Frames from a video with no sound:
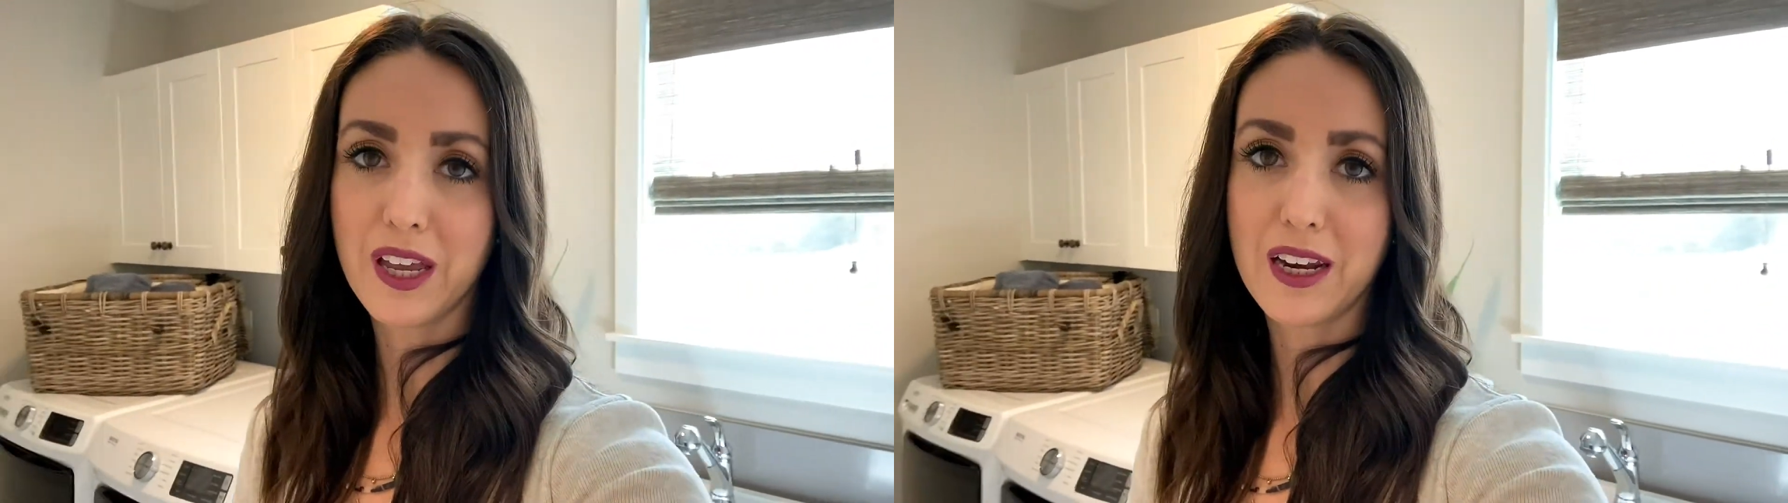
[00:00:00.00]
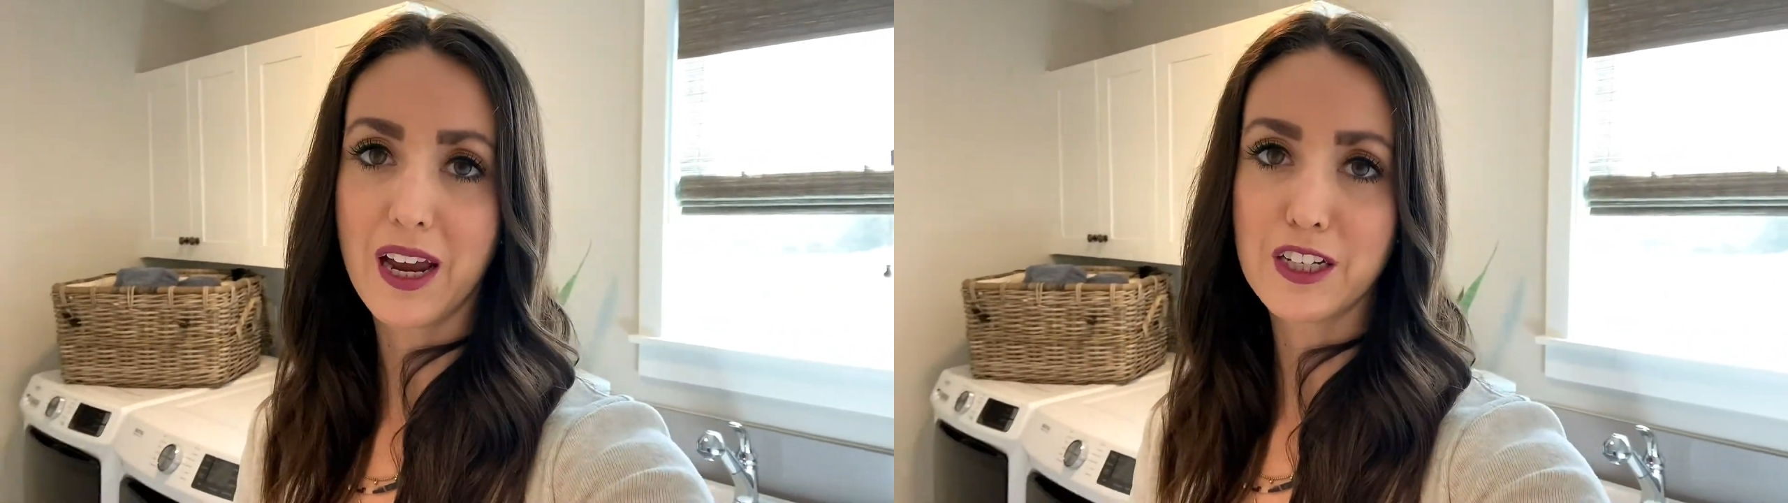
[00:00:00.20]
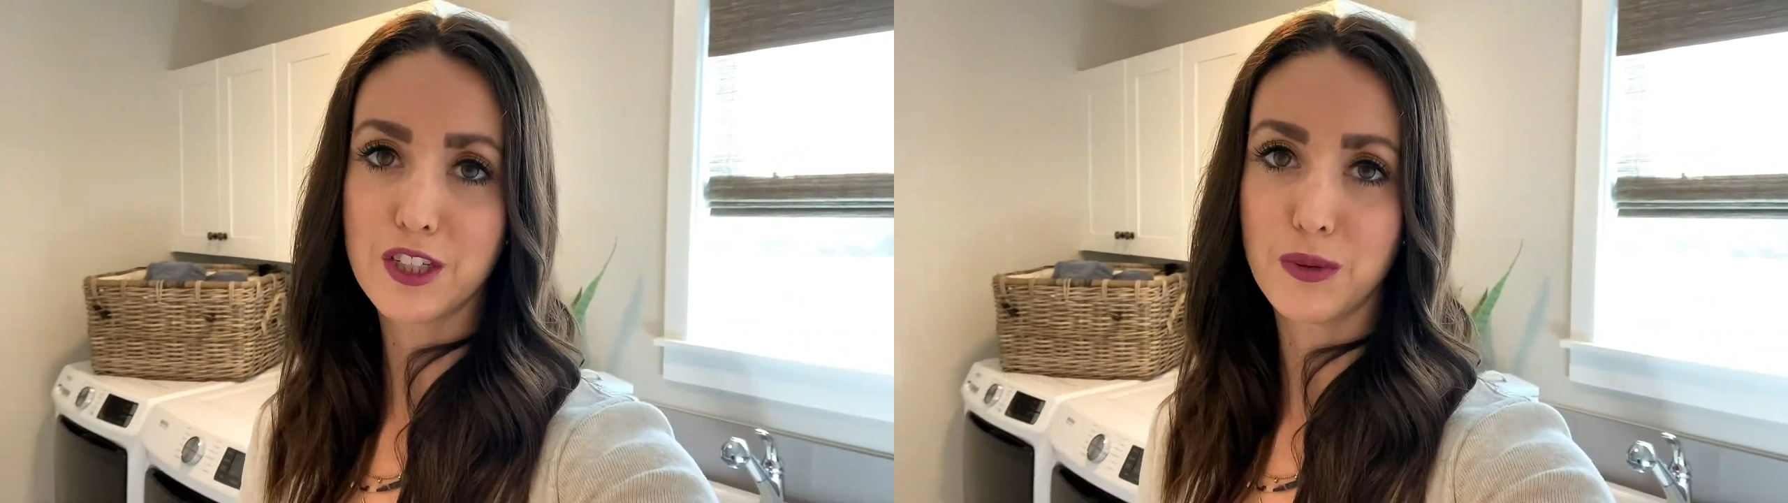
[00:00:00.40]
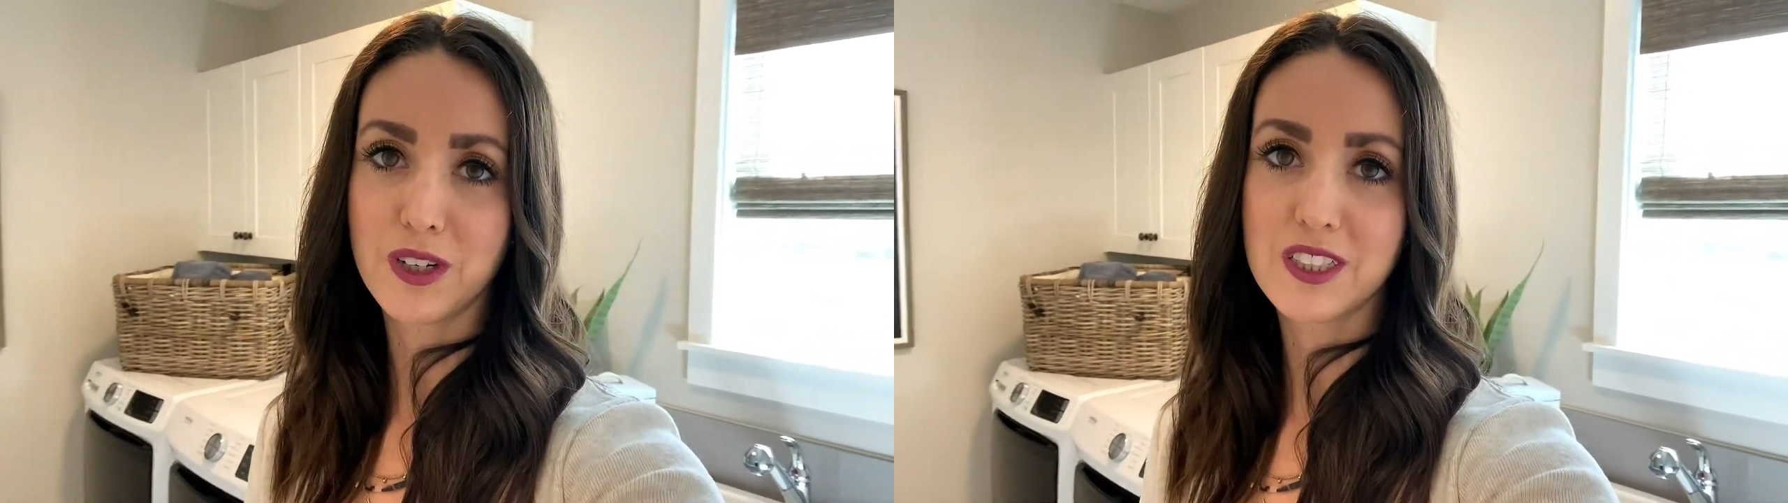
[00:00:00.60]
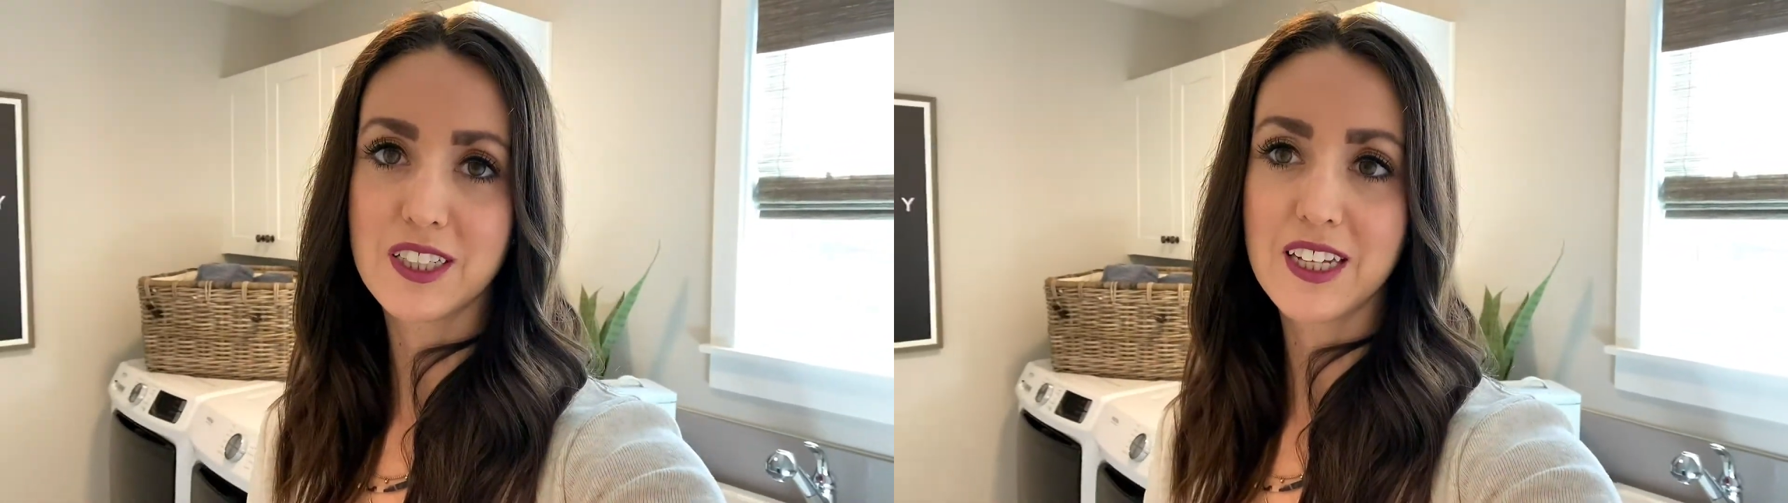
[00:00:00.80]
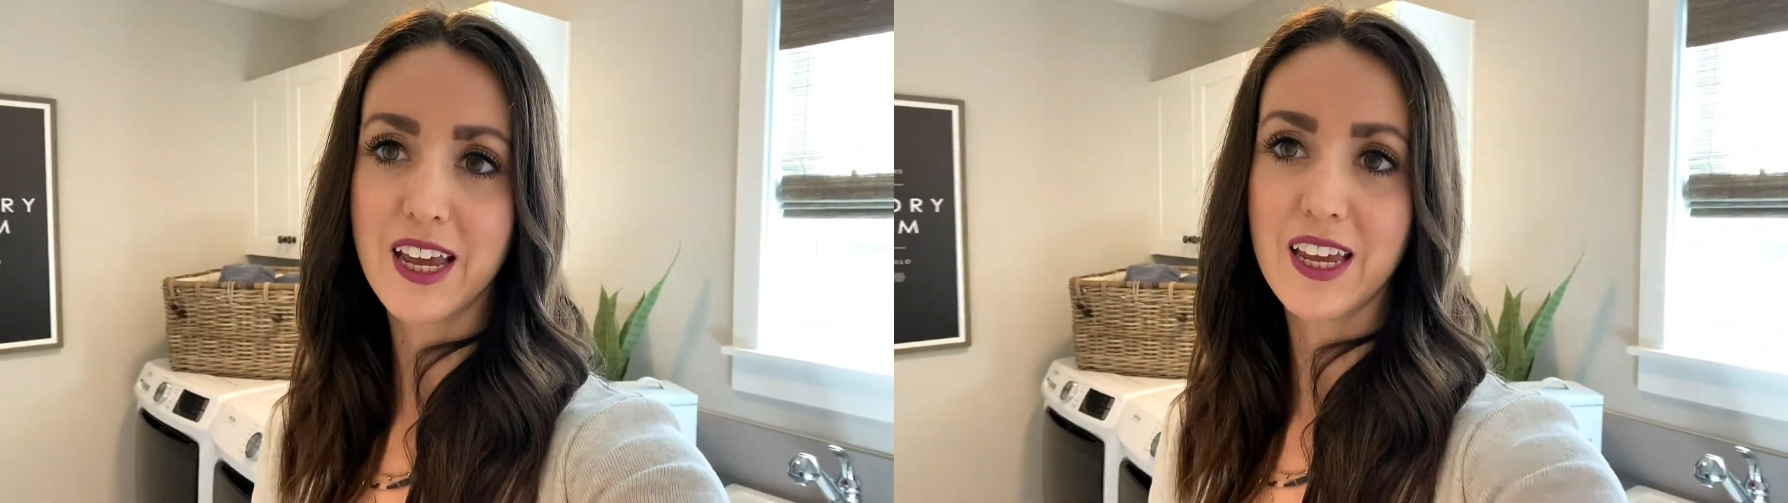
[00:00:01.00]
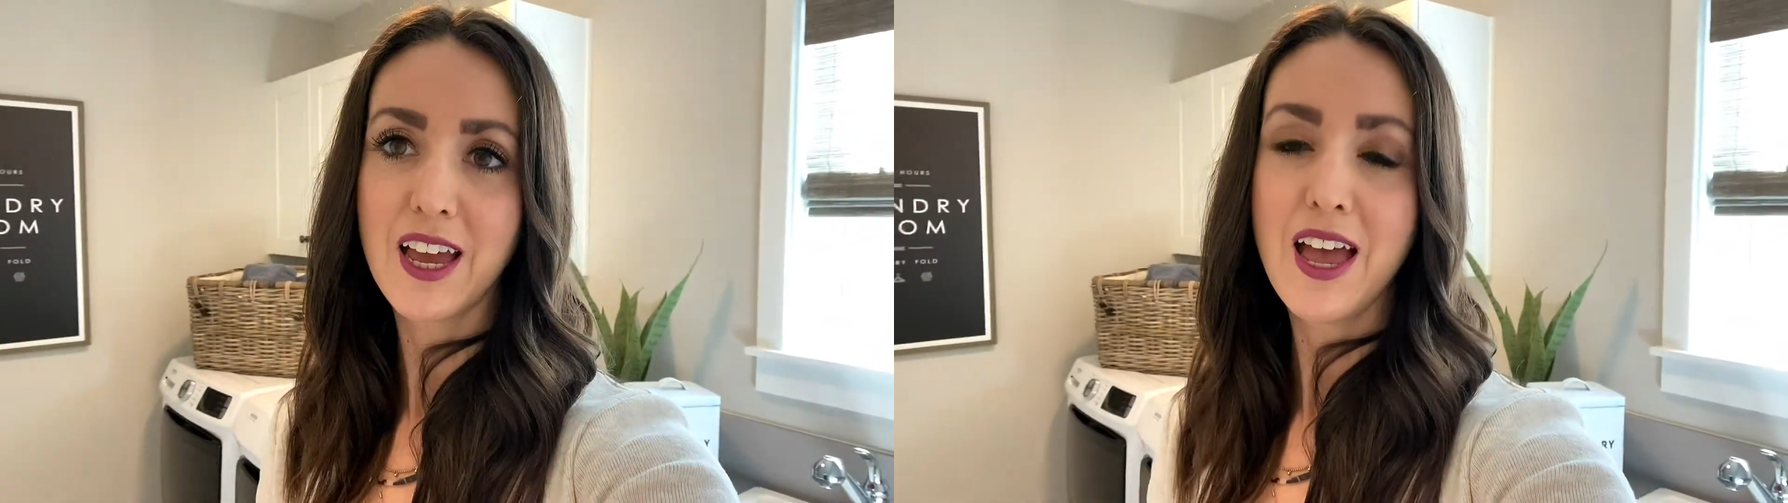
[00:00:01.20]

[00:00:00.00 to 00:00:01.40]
I toured today,